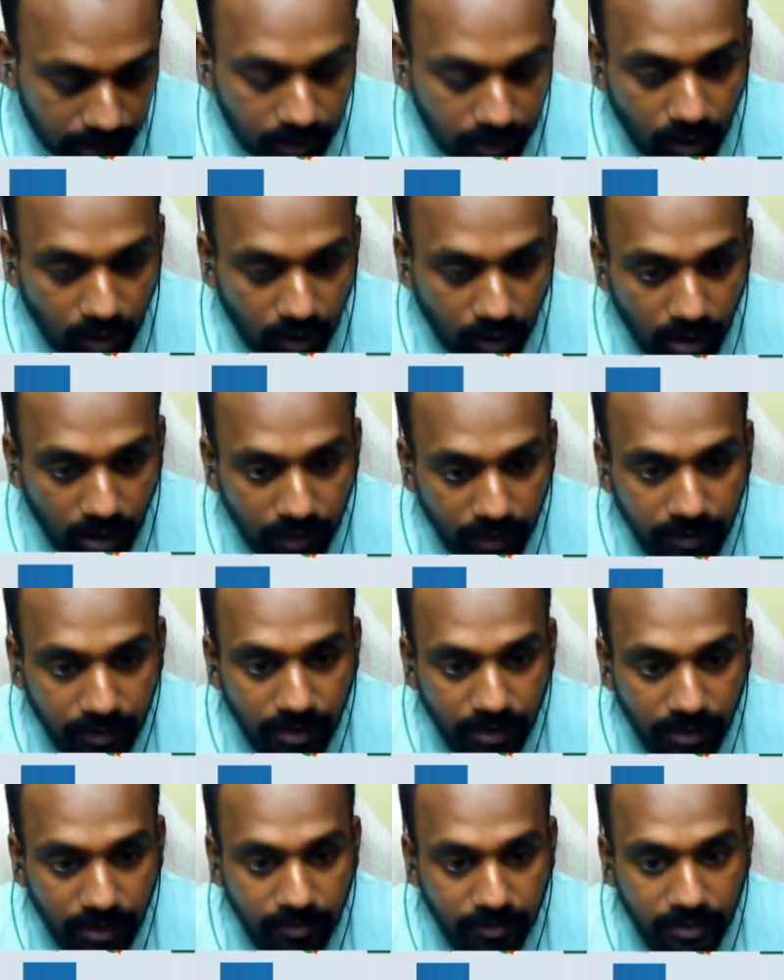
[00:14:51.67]
column
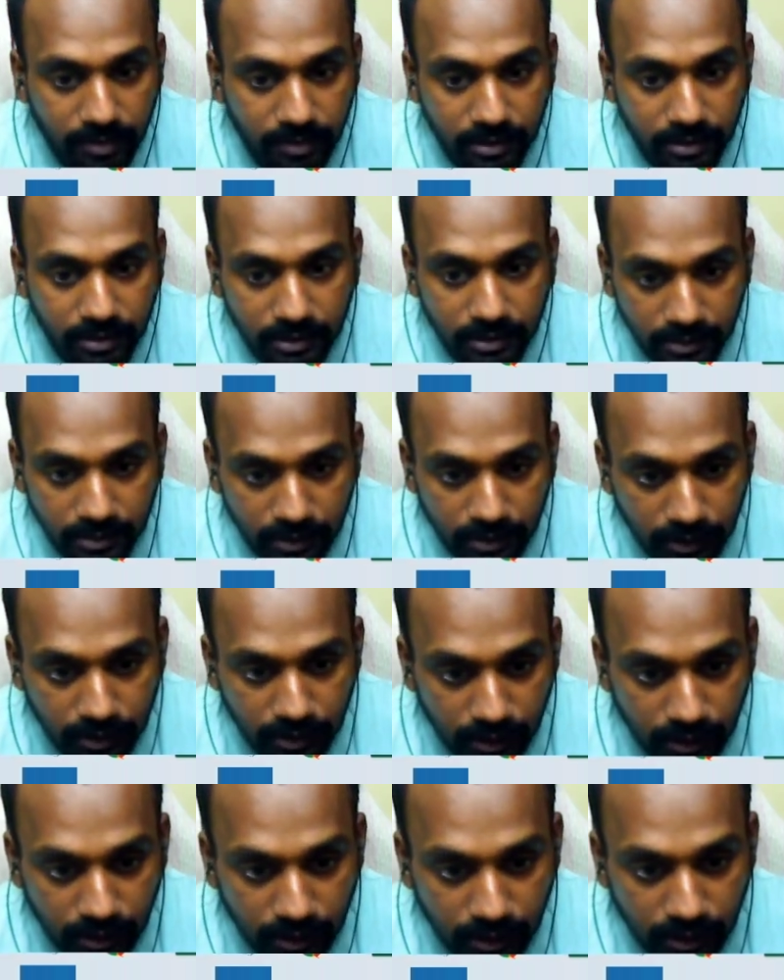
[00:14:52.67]
number
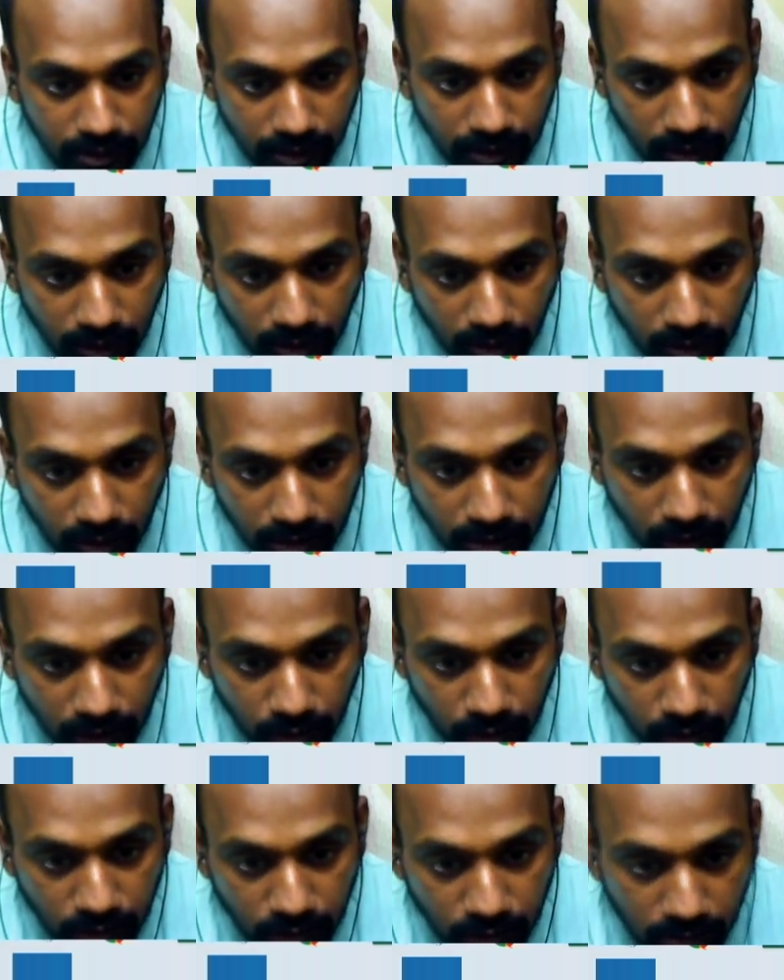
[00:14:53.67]
record
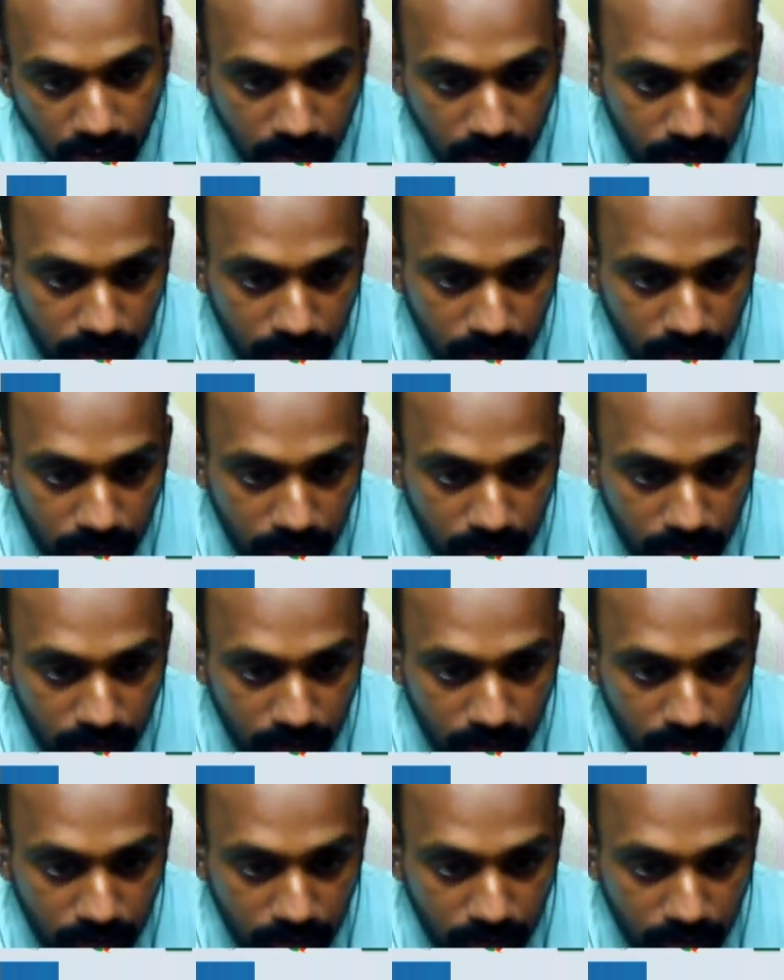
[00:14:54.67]
count